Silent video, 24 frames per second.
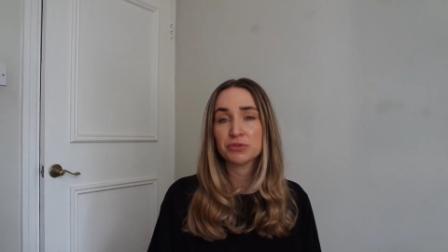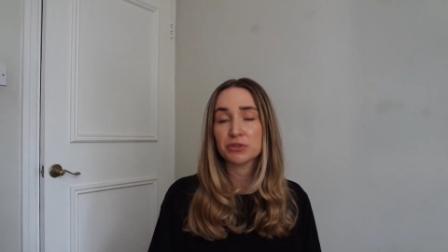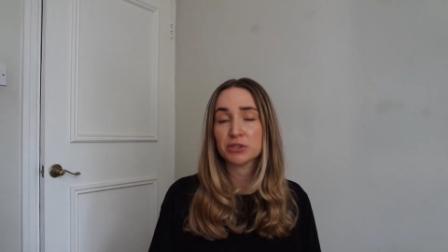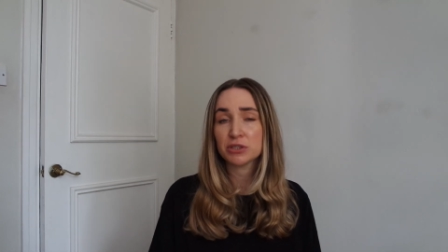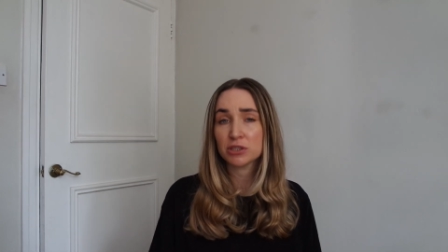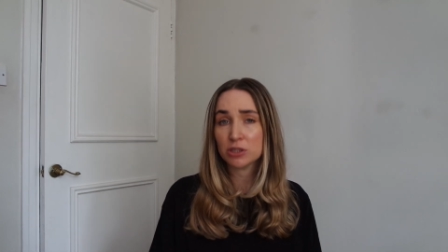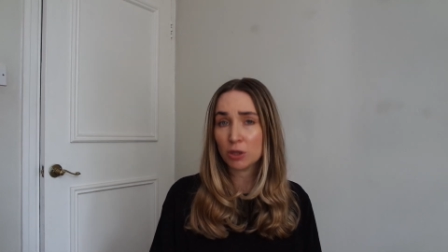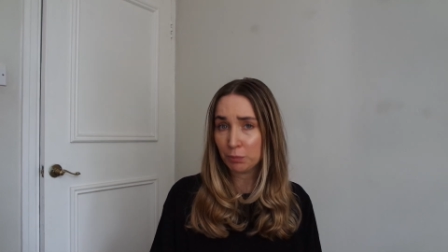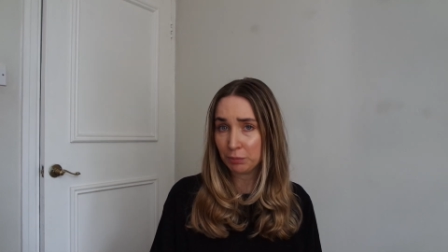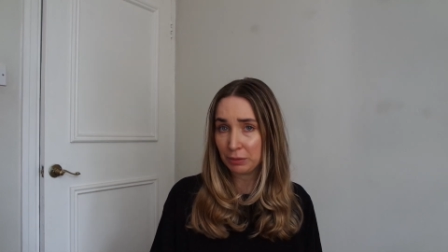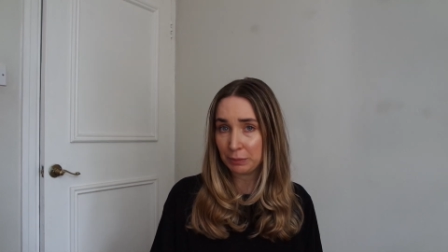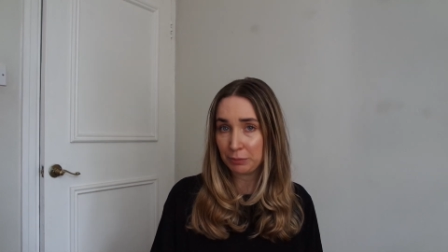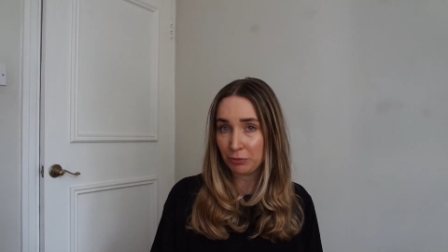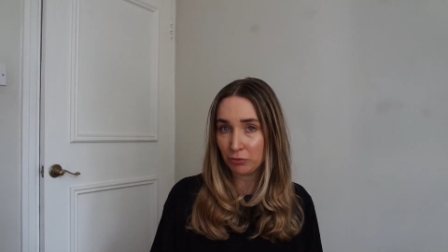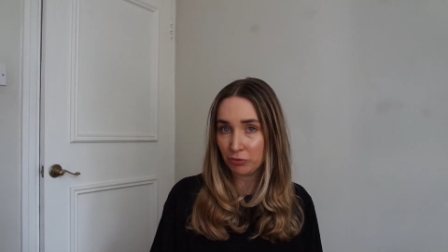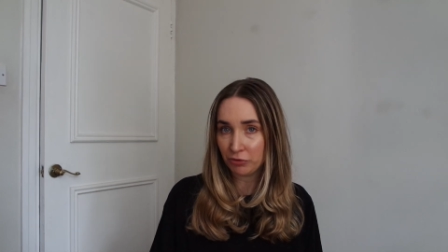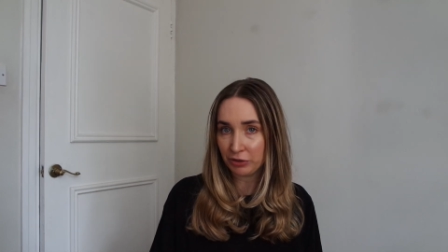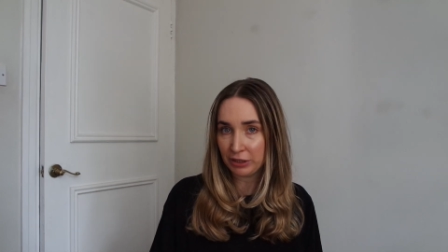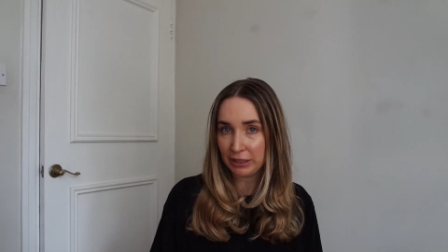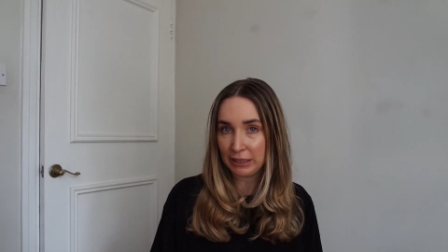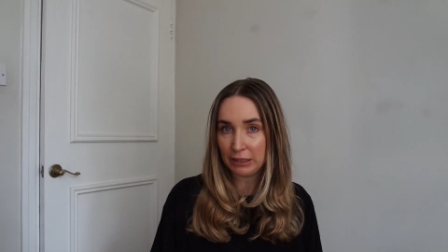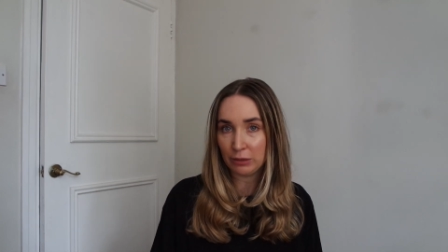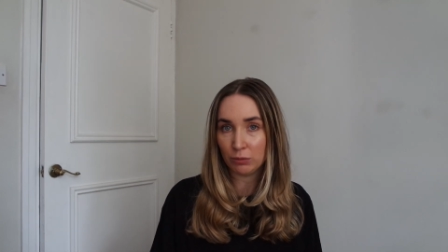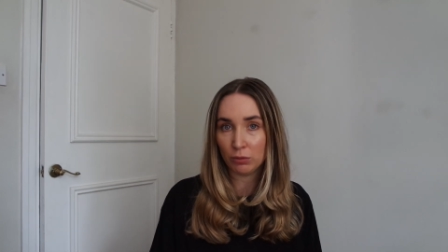for some people
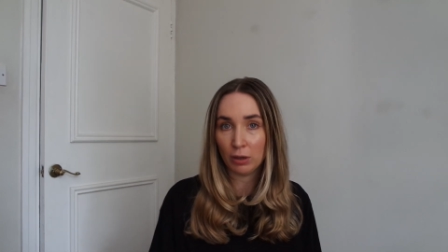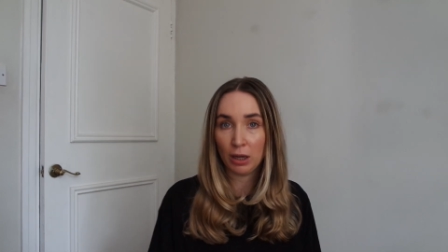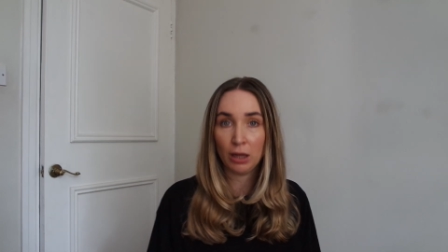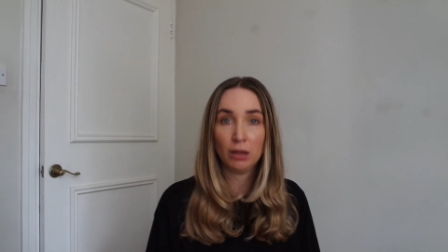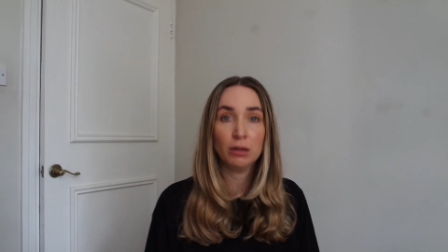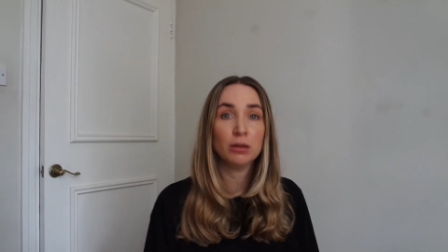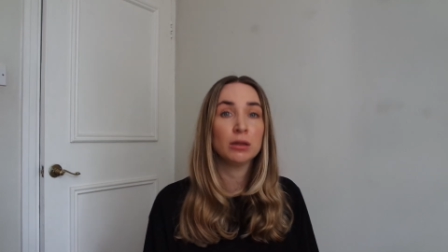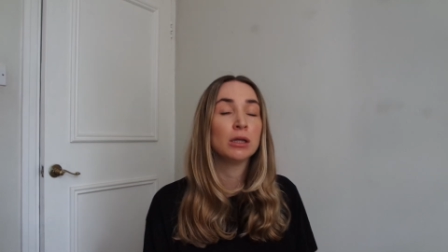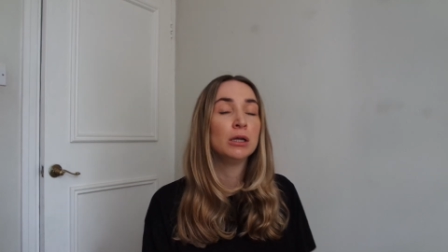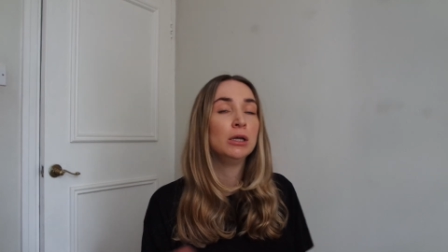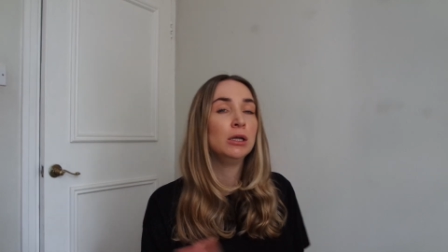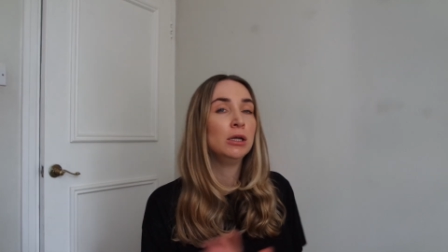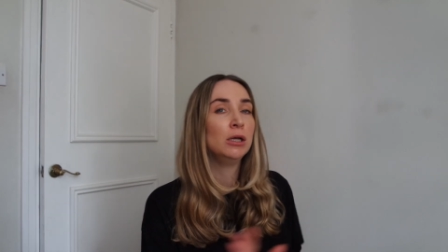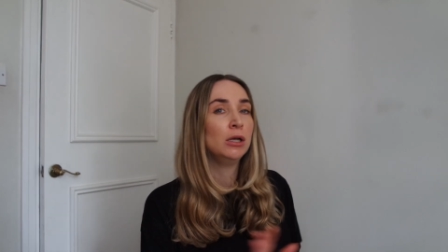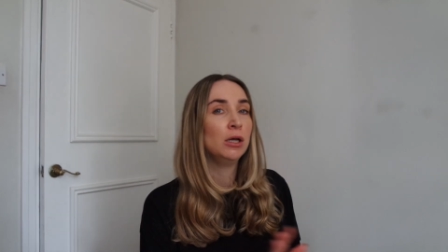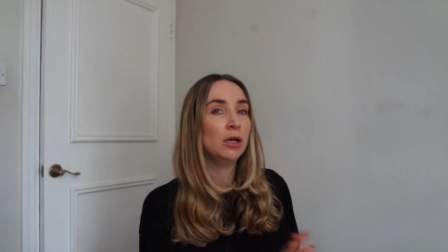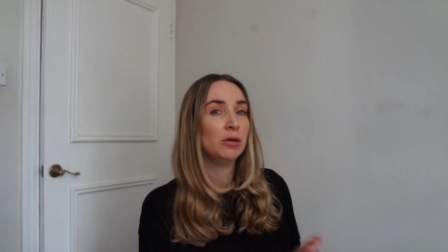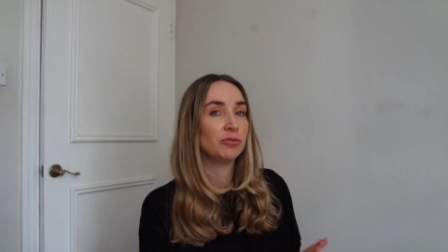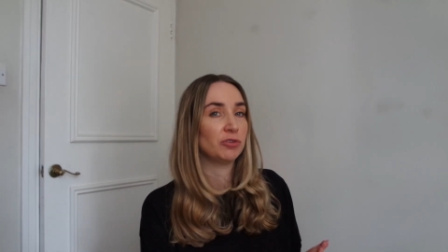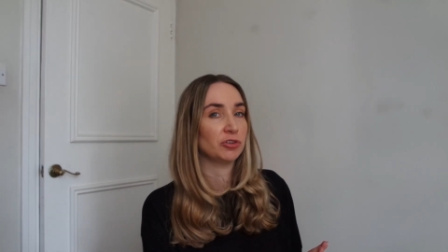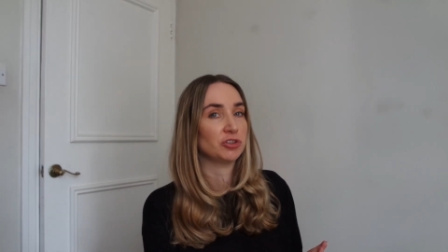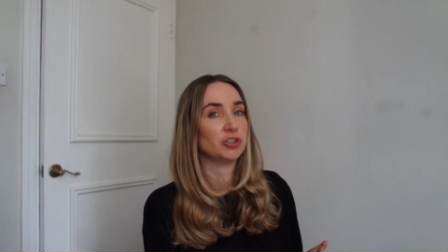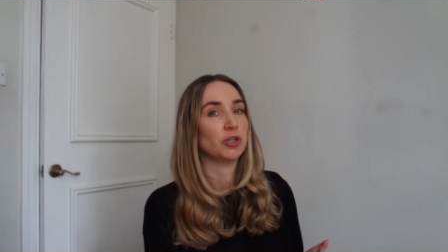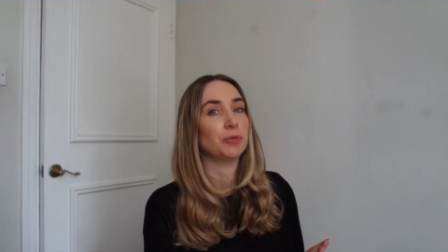really well,
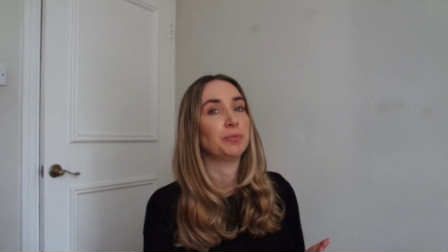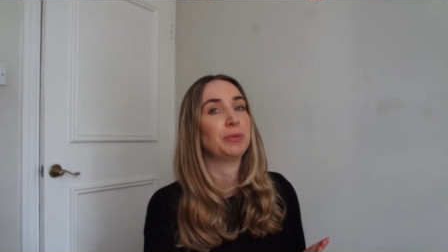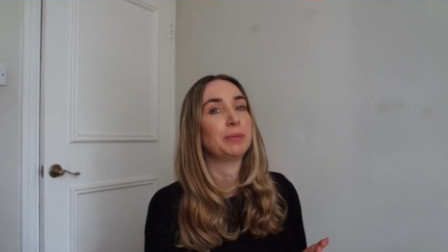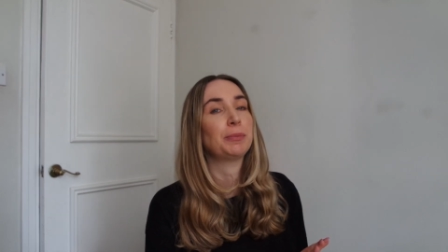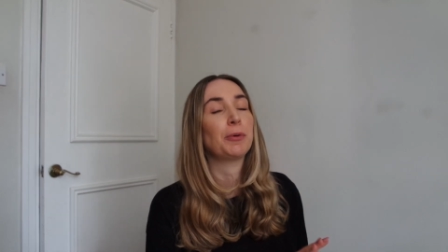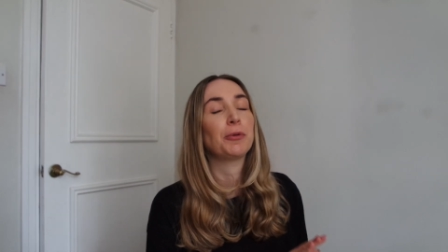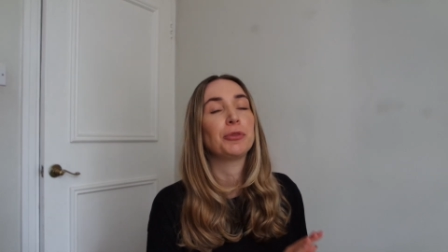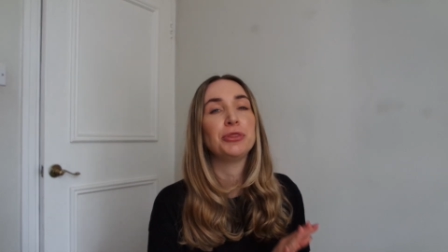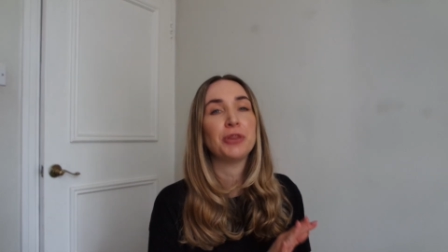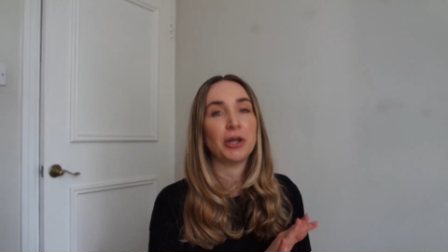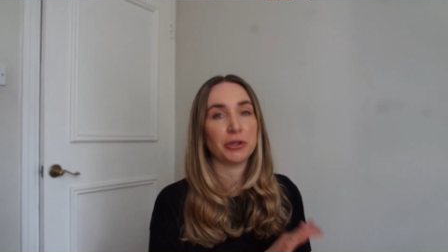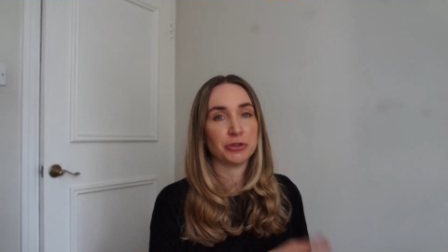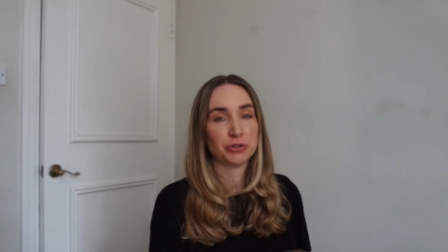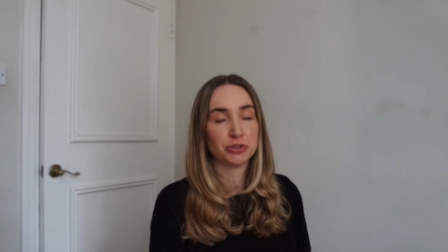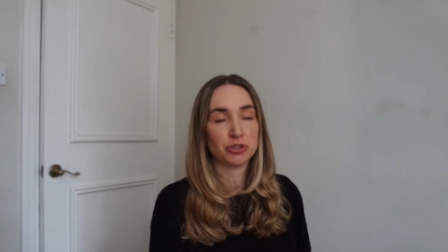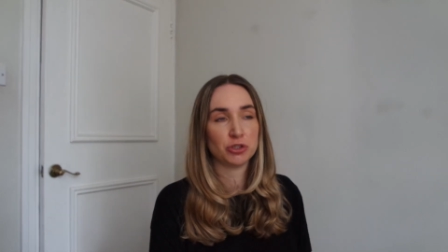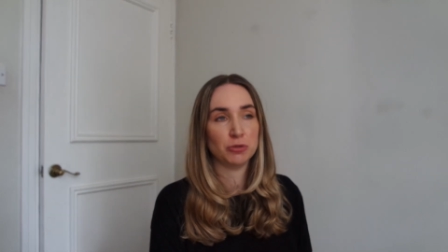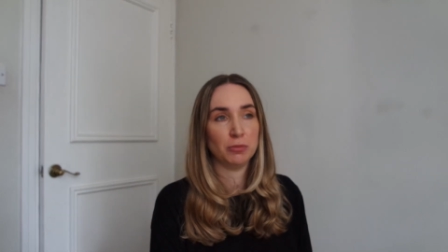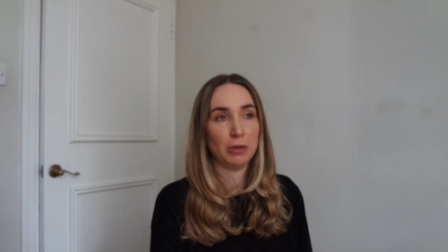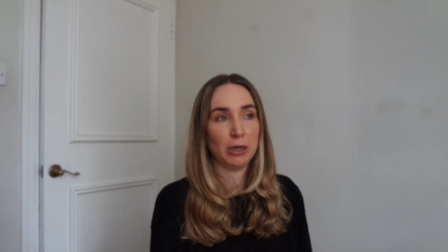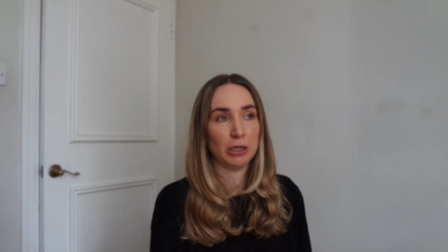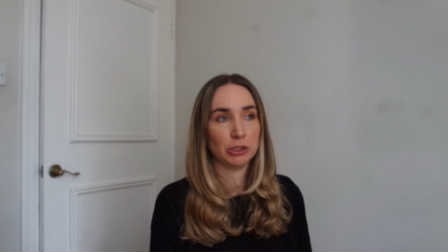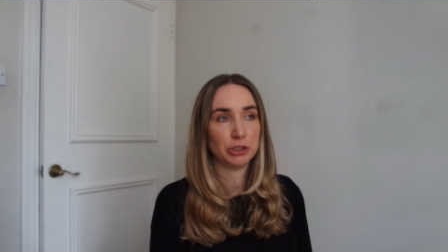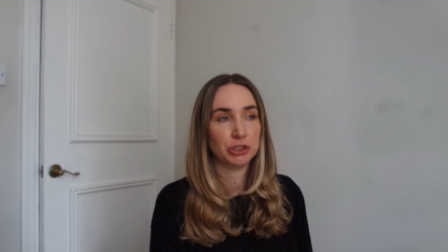for some people not
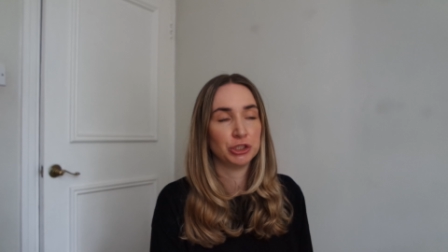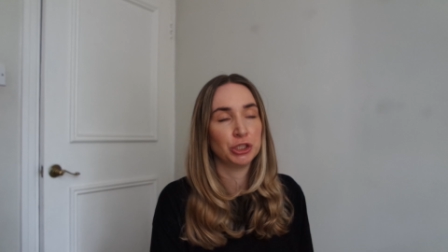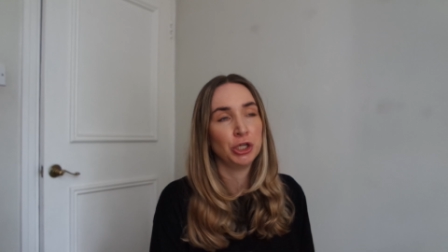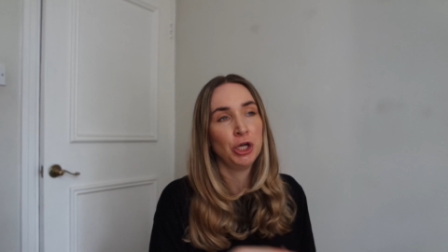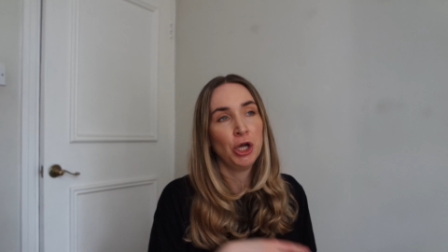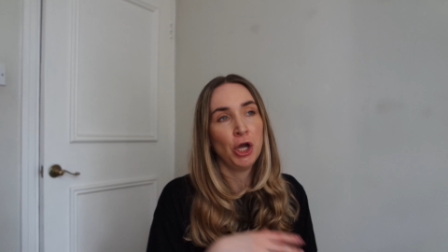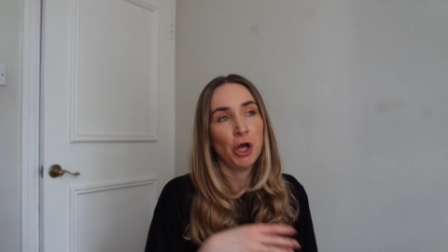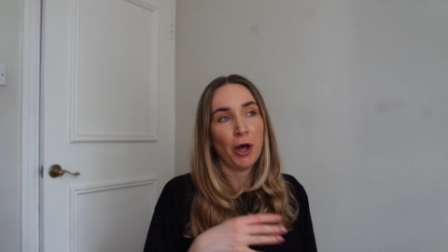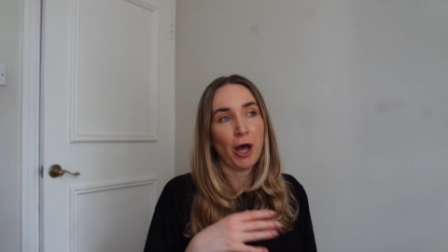so much.